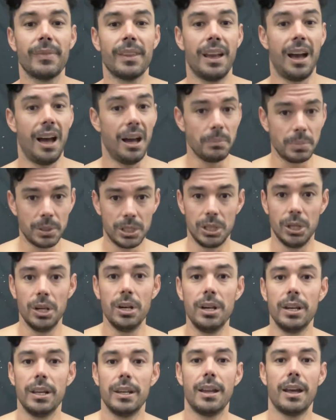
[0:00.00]
I'm
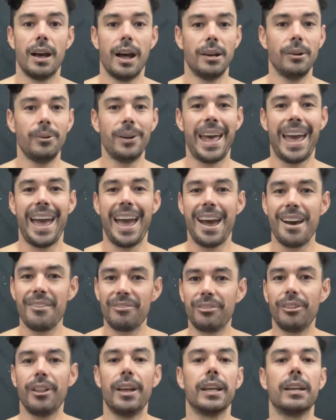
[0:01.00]
good. I don't have
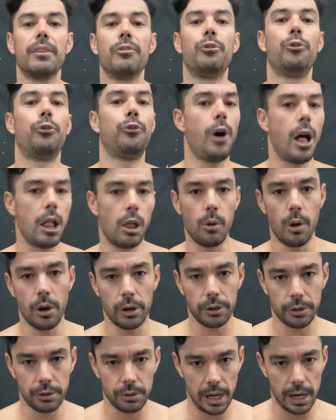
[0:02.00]
like follow-on
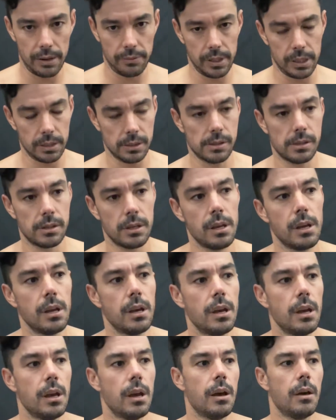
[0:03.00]
cravings.
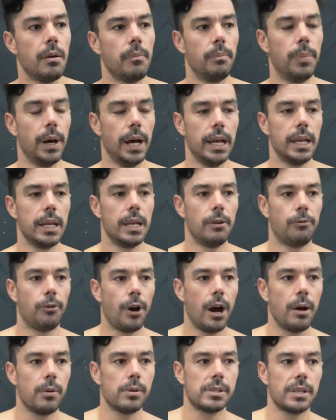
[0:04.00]
But if
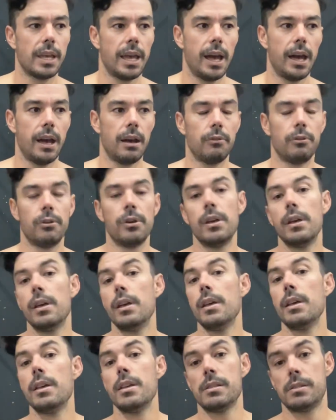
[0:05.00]
I was to have
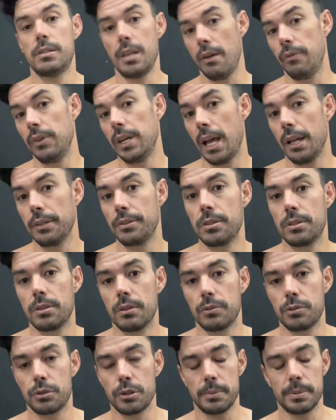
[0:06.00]
7 ounces of
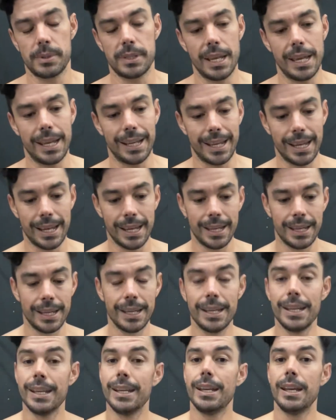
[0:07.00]
strip steak
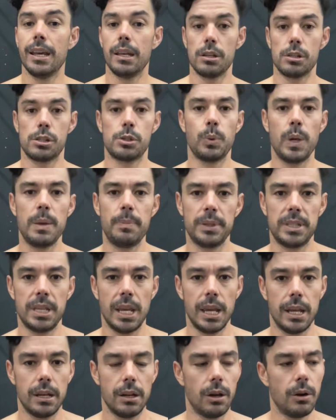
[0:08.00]
and a sweet
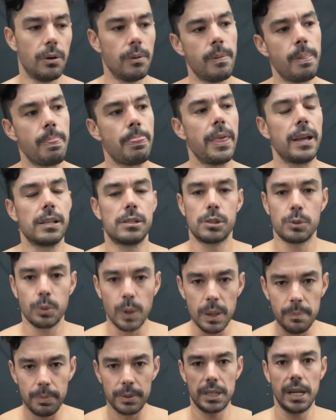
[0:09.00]
potato, that
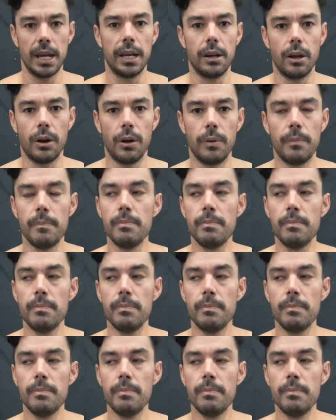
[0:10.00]
sweet potato,